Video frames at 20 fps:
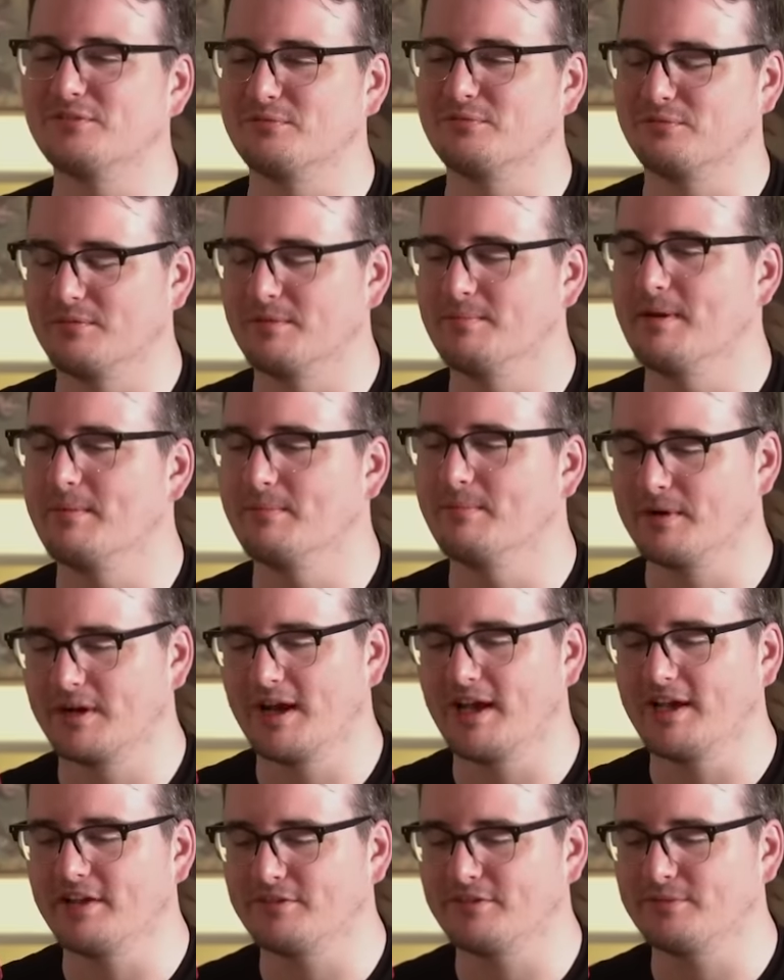remember
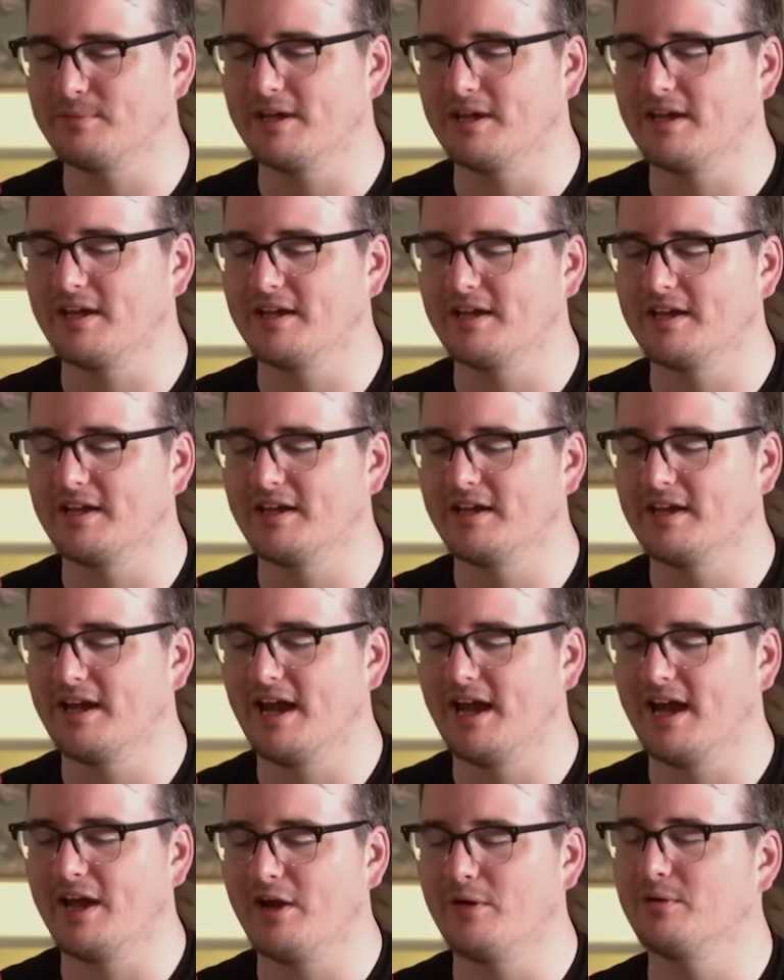I Spy,
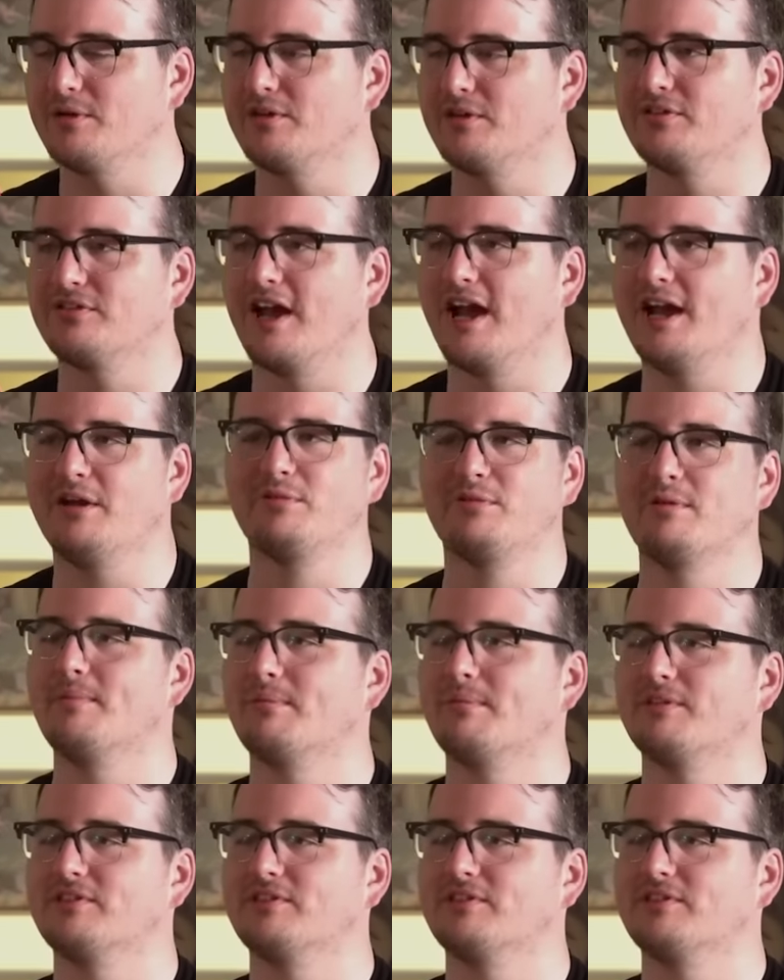I always I remembered